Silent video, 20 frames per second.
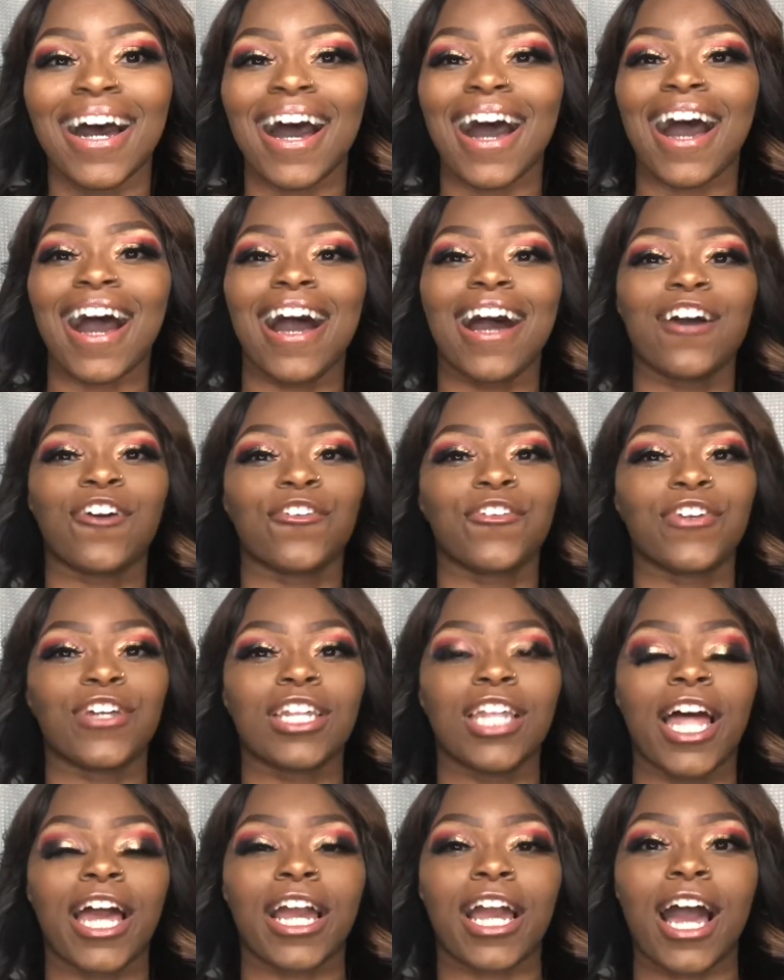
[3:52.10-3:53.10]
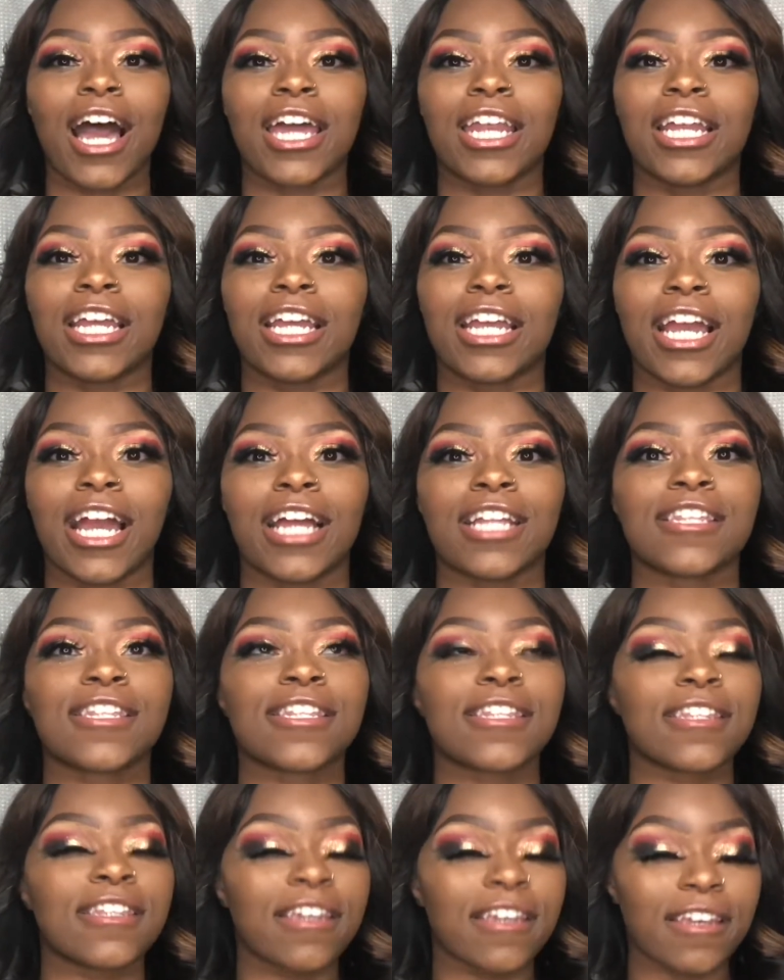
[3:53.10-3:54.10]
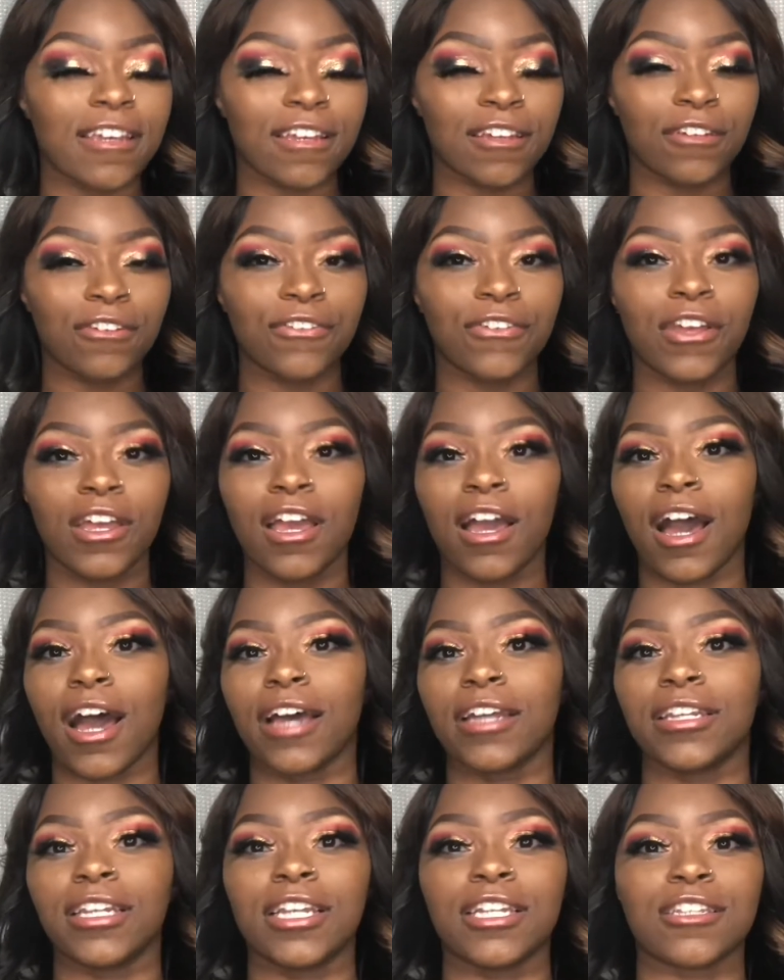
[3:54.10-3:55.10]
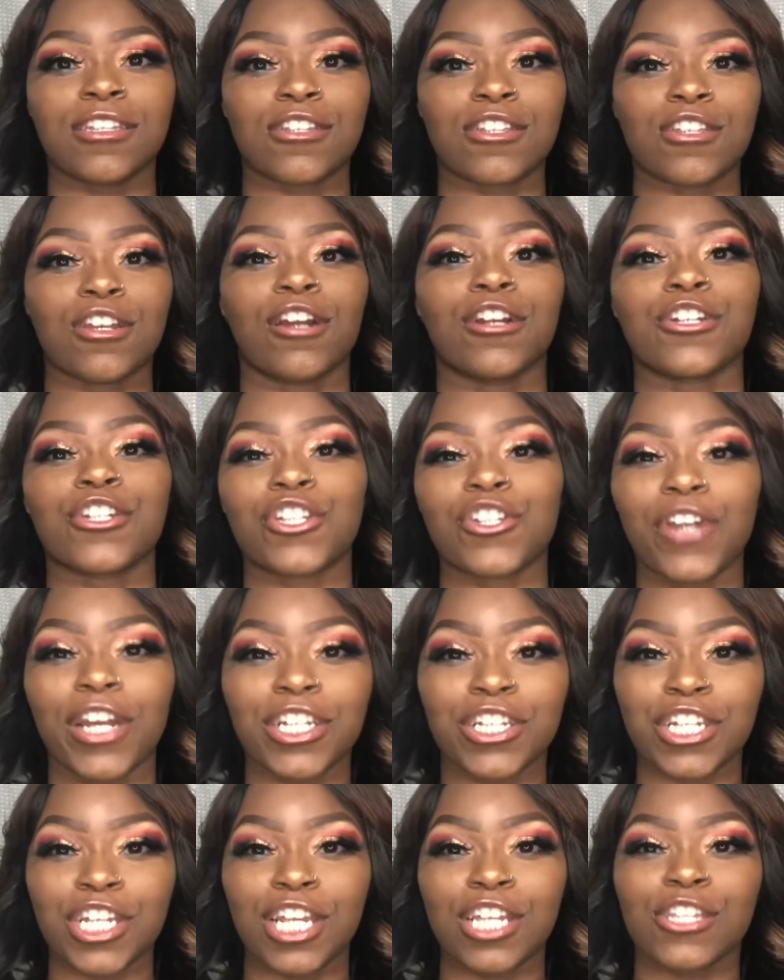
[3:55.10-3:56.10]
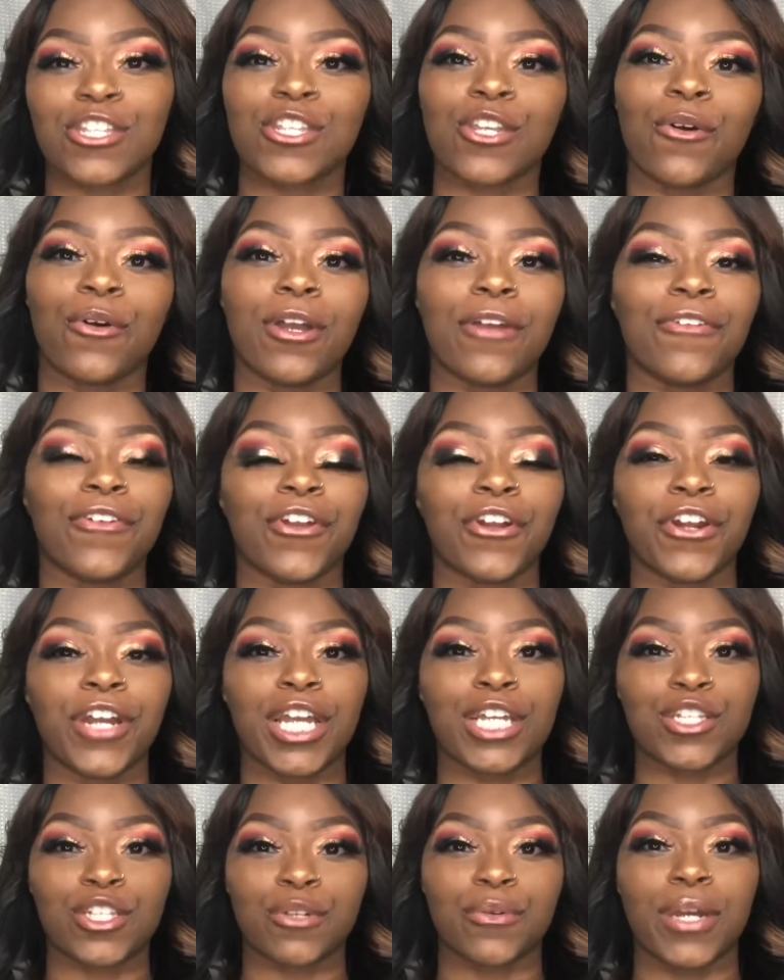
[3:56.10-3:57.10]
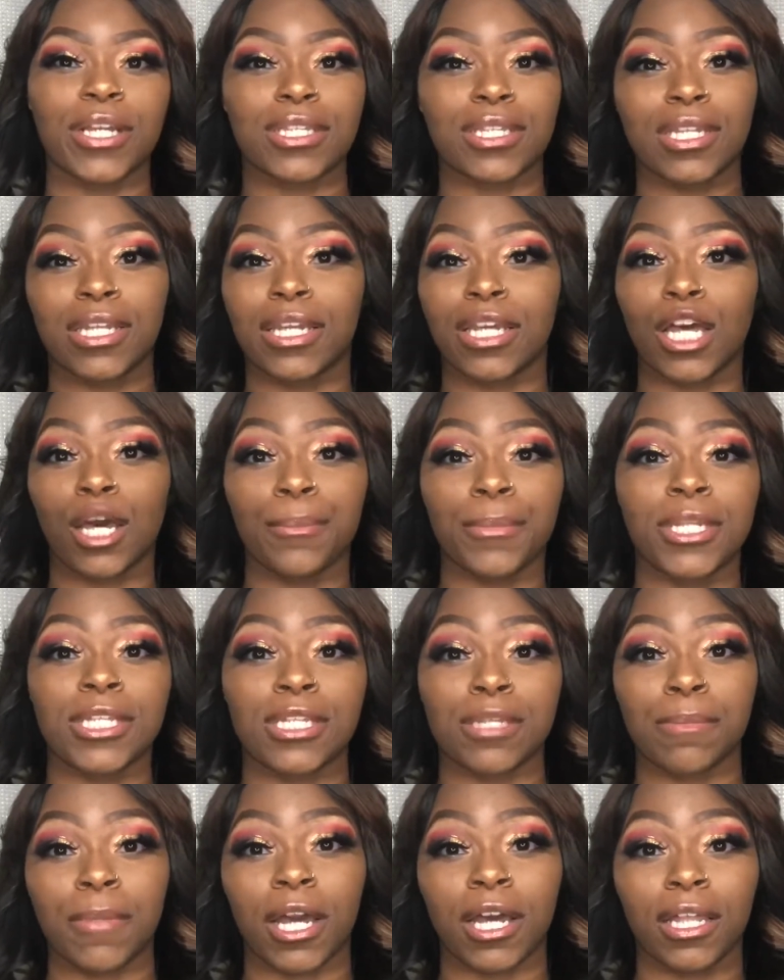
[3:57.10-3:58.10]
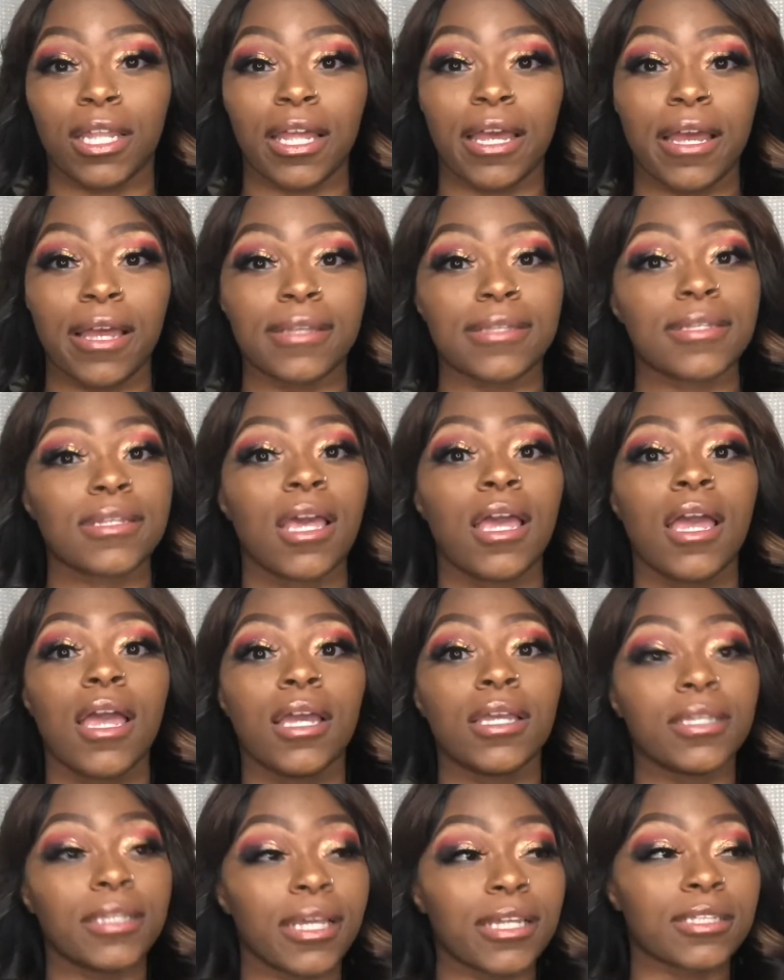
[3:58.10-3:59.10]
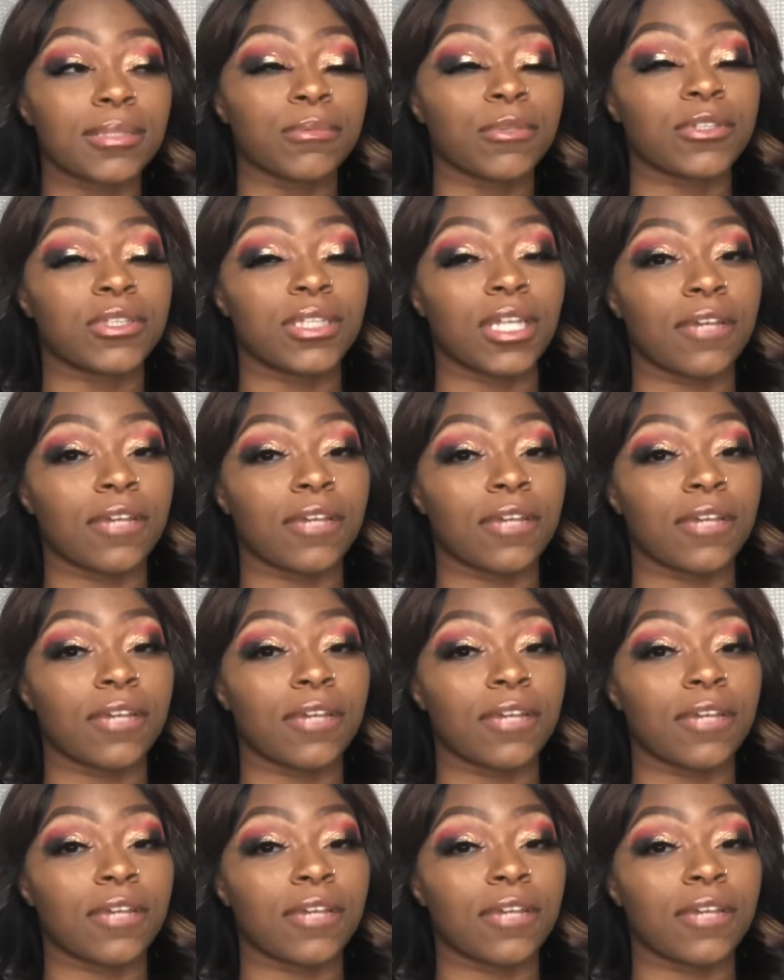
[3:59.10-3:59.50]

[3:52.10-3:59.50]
I feel like I done got stiff. I need to start stretching. So if you're interested in coming into my class, yes, most